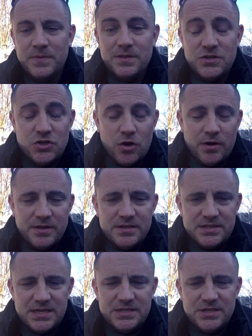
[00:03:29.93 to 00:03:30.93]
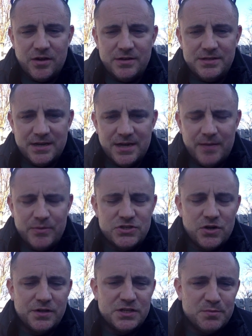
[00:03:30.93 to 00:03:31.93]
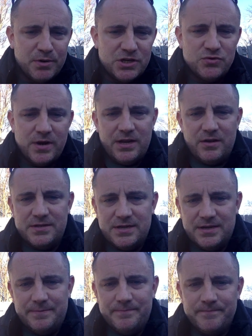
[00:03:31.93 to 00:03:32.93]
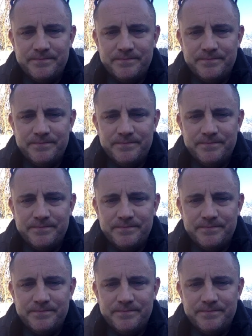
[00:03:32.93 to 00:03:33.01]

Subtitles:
starting the season on time or starting spring training on time.